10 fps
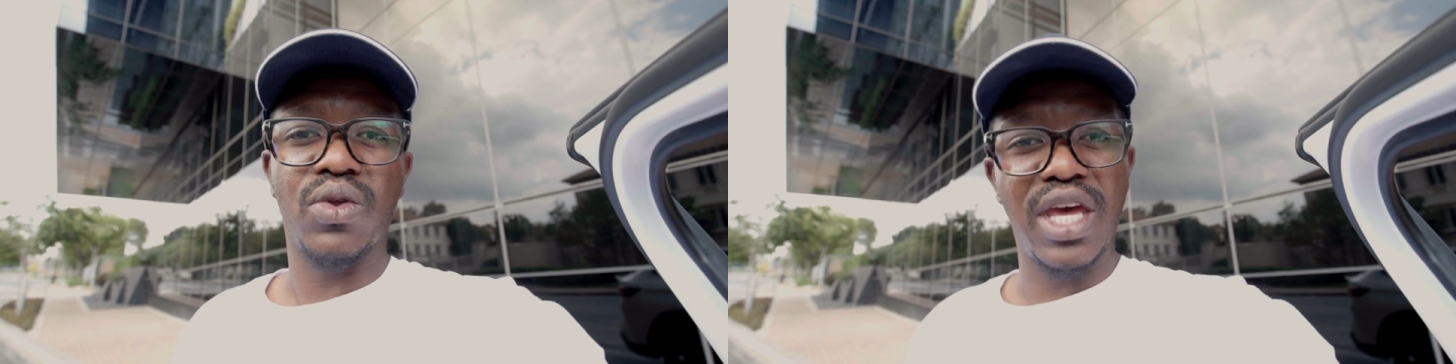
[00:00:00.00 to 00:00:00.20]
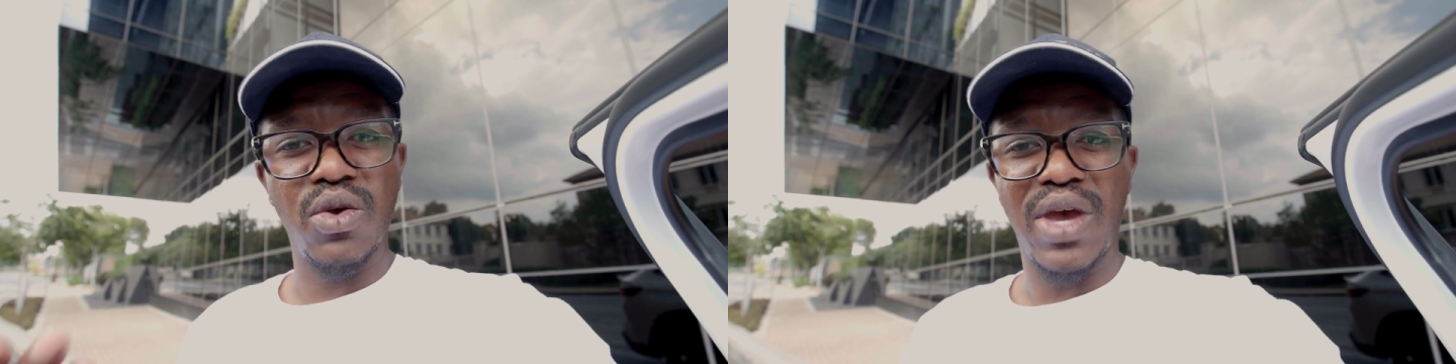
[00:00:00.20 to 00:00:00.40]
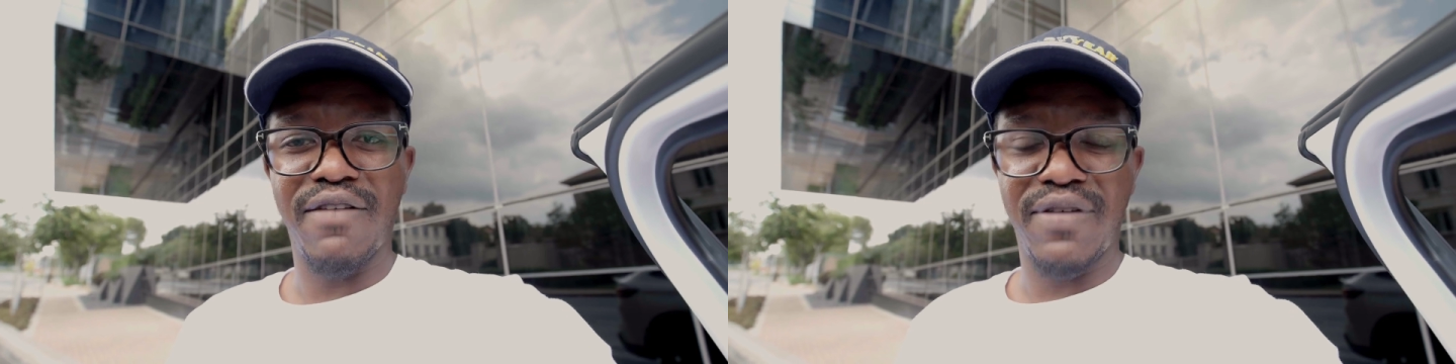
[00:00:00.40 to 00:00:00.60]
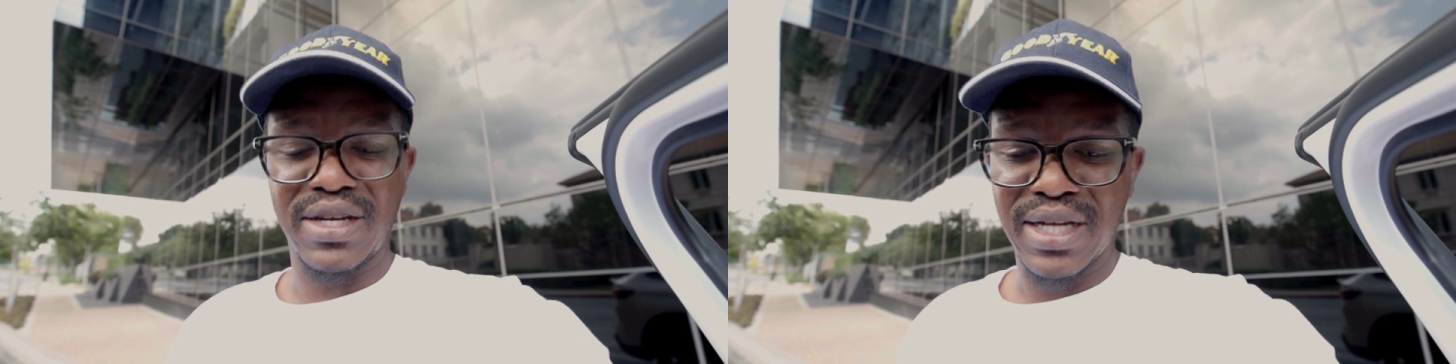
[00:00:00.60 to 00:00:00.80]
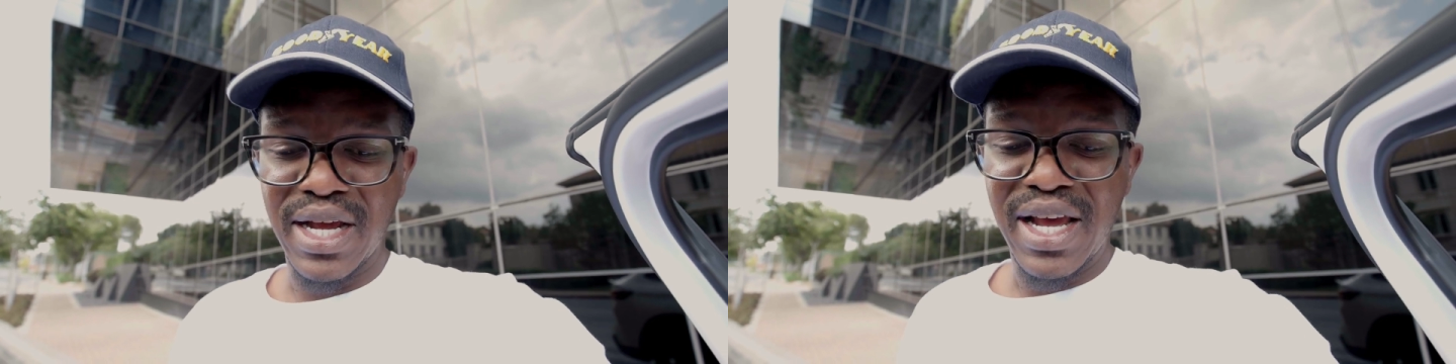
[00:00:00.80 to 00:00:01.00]
there you have
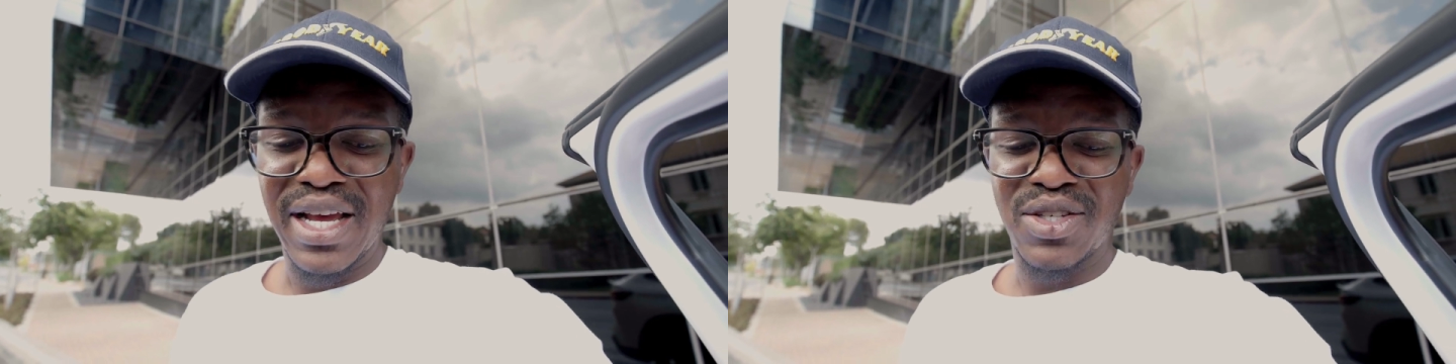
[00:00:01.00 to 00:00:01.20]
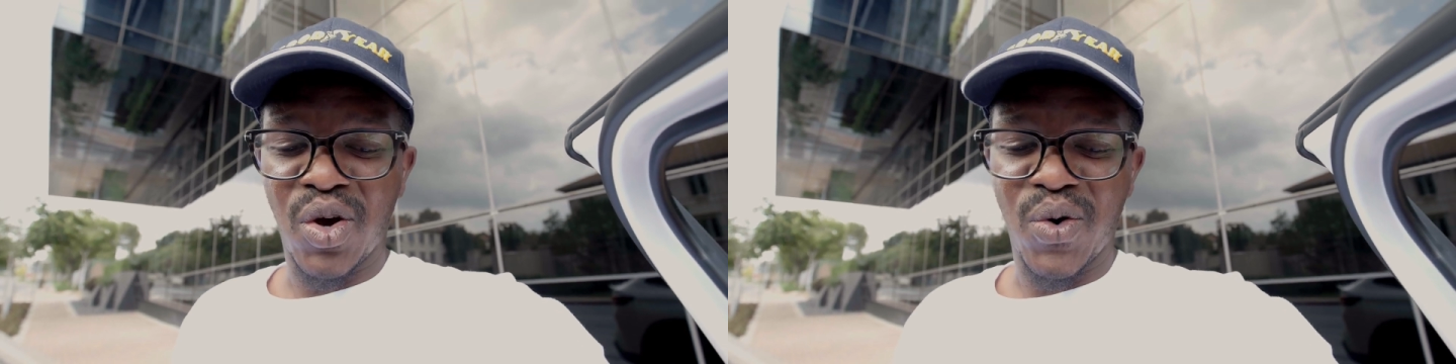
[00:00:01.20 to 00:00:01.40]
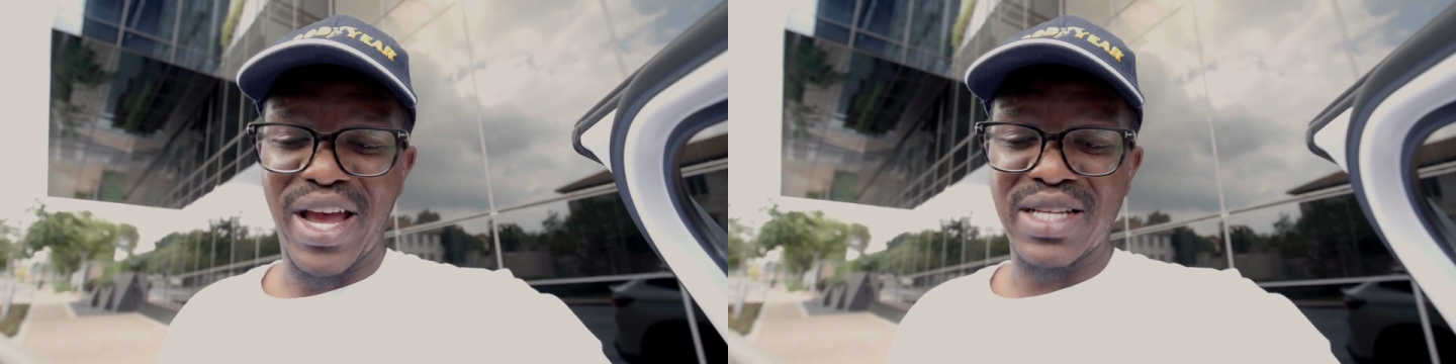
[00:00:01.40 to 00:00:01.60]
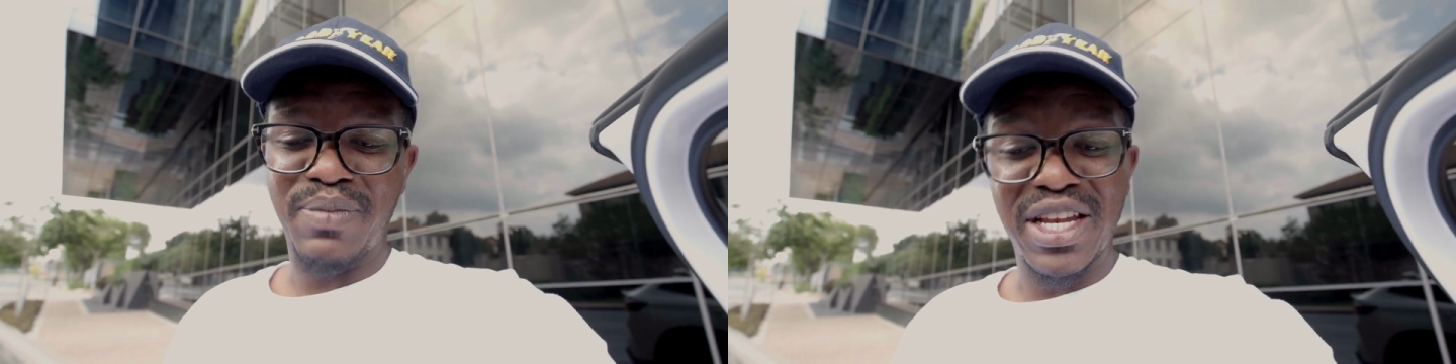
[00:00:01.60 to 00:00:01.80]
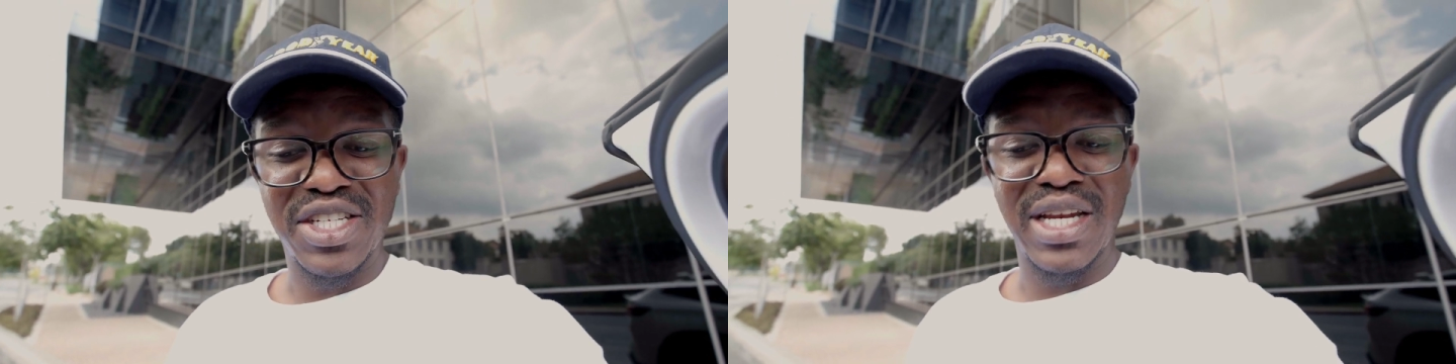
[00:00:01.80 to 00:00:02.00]
it. So as
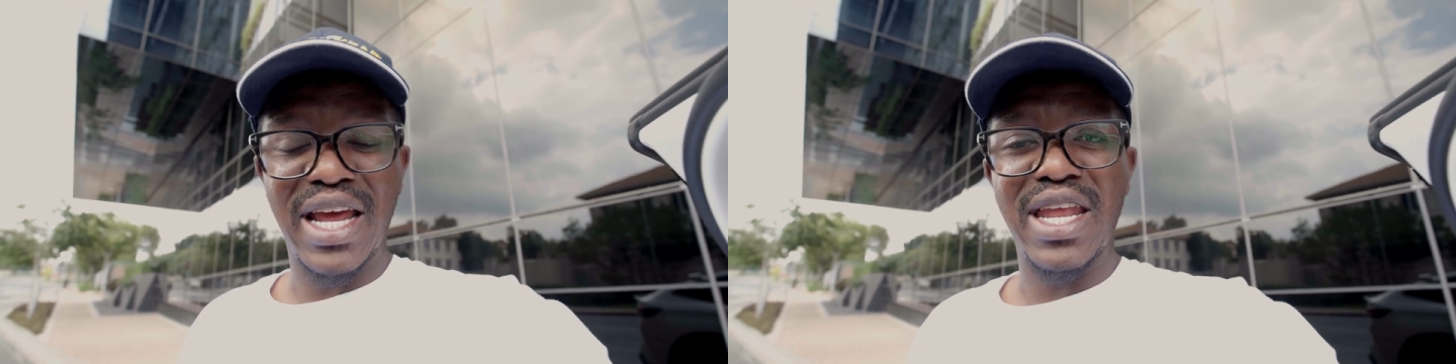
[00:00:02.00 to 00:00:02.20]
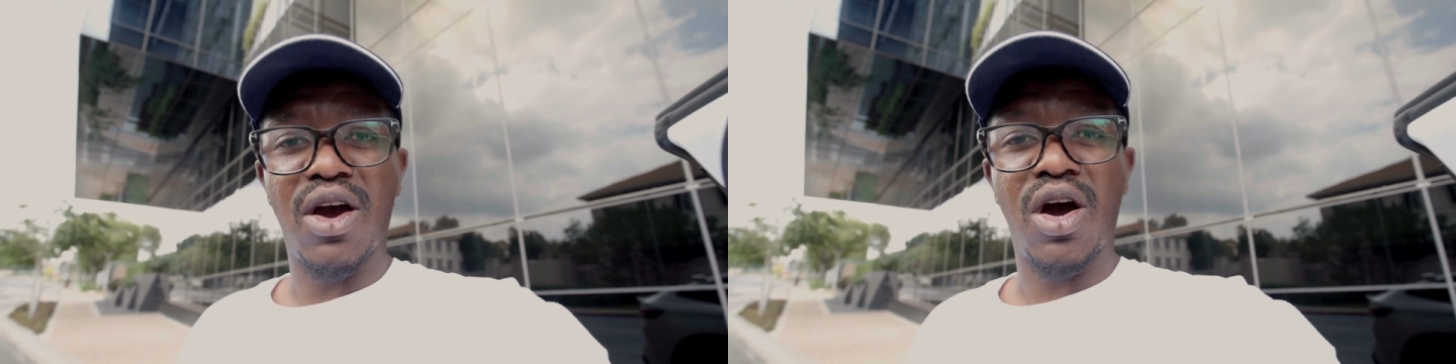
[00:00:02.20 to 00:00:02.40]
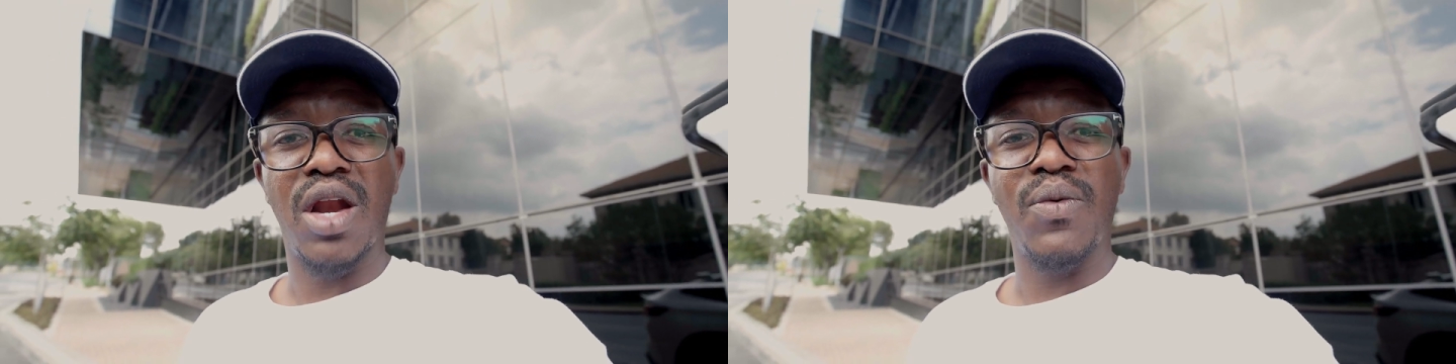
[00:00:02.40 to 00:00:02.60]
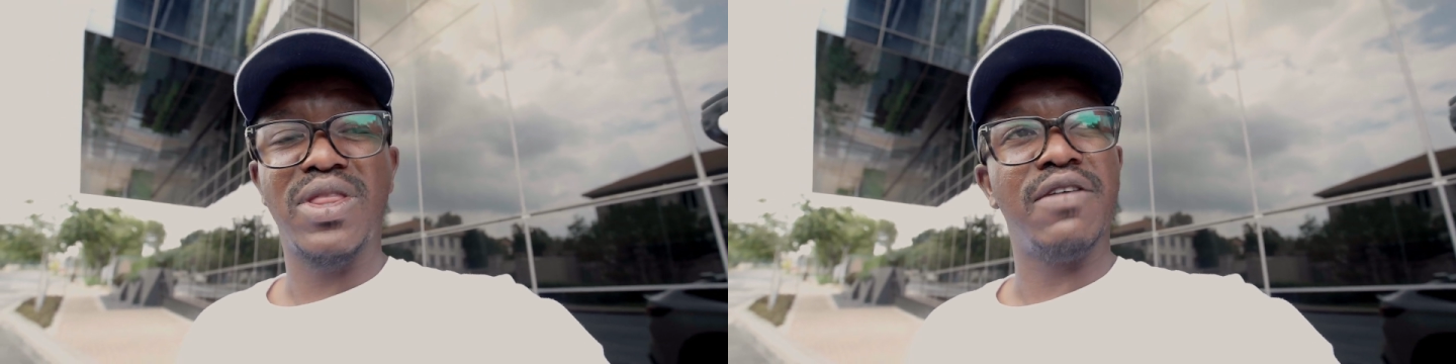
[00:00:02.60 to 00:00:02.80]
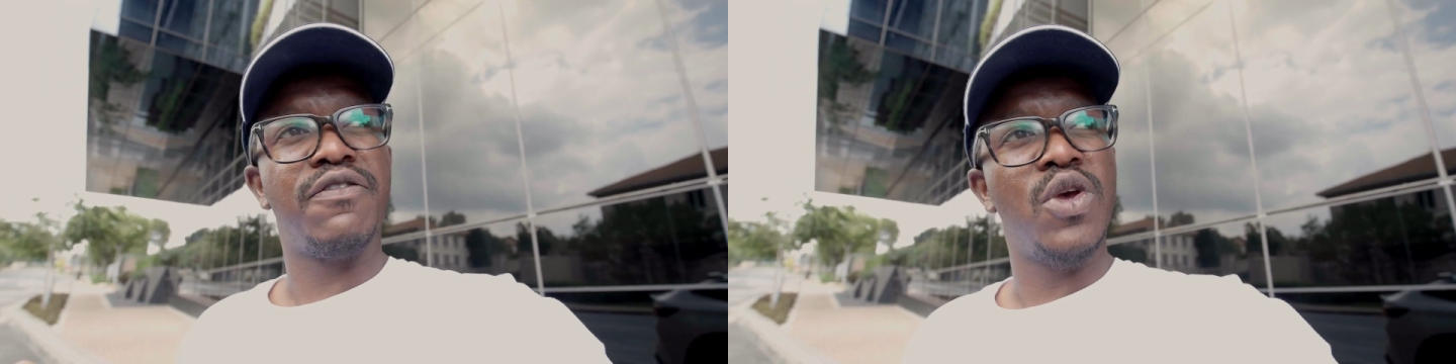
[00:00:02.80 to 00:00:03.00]
mentioned earlier on with
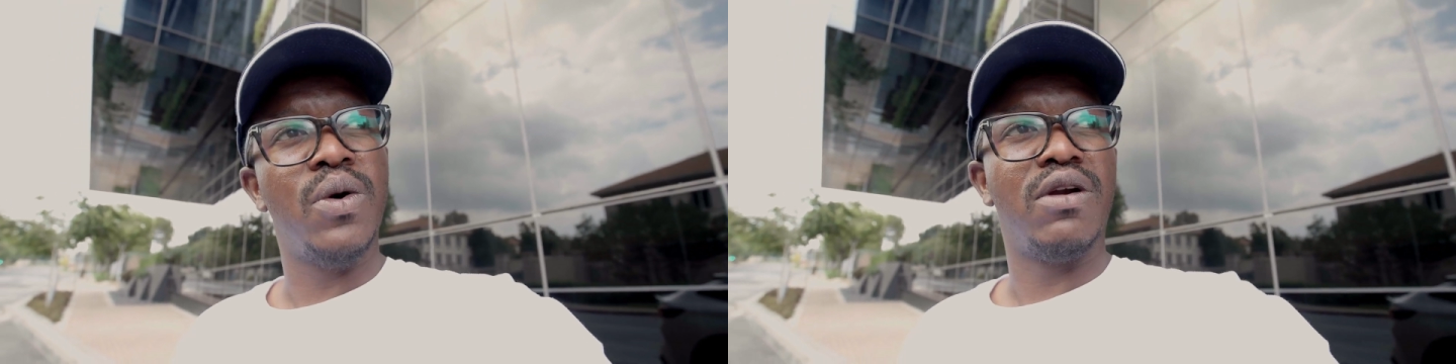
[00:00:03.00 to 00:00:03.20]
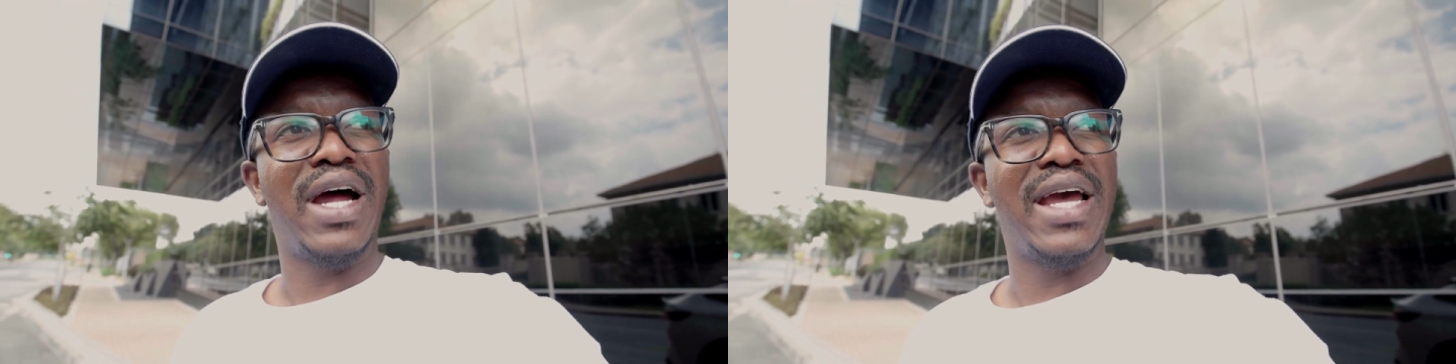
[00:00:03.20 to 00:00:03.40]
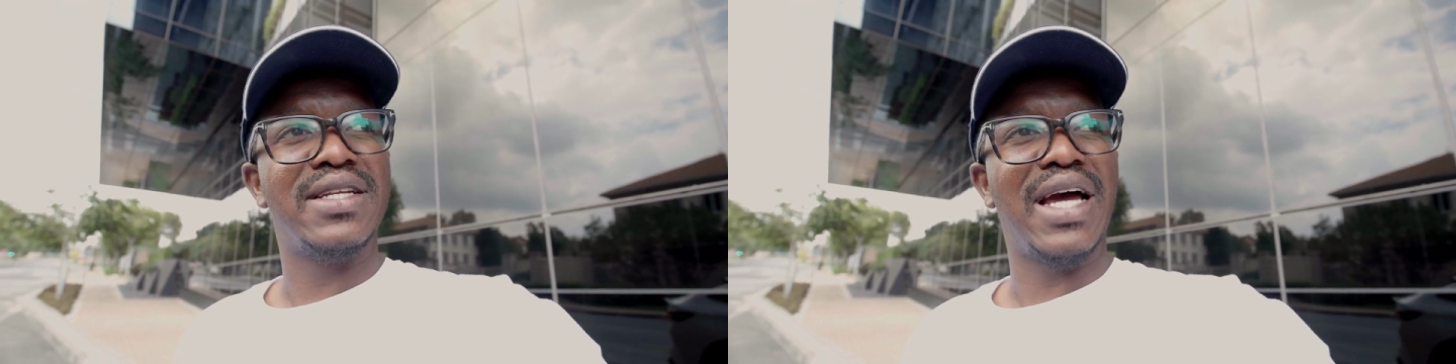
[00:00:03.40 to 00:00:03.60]
the fuel, right,